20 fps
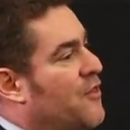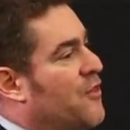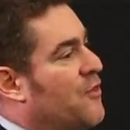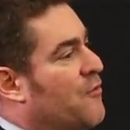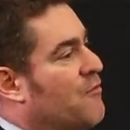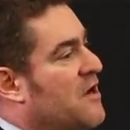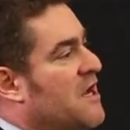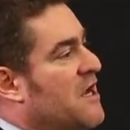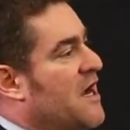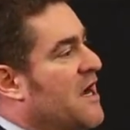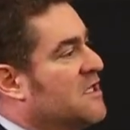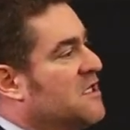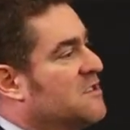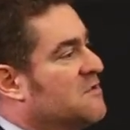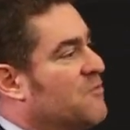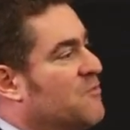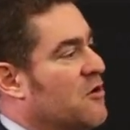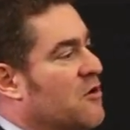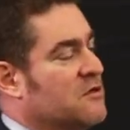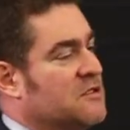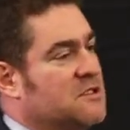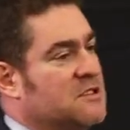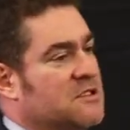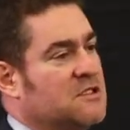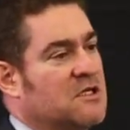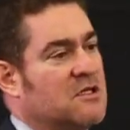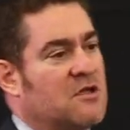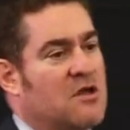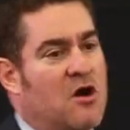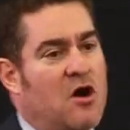three experts
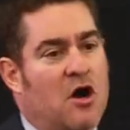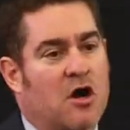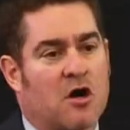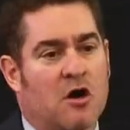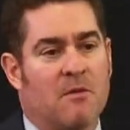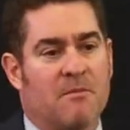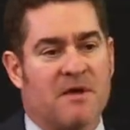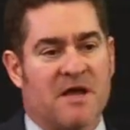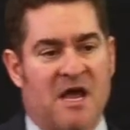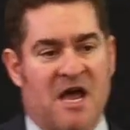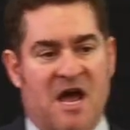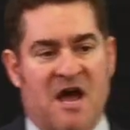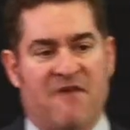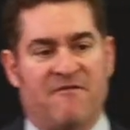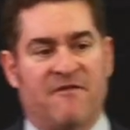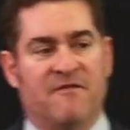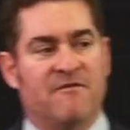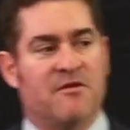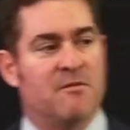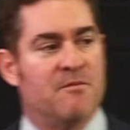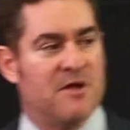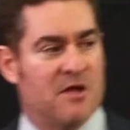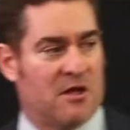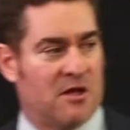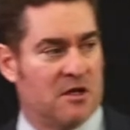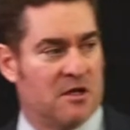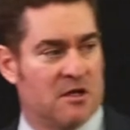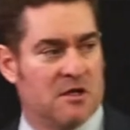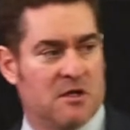to talk on behalf of the bill.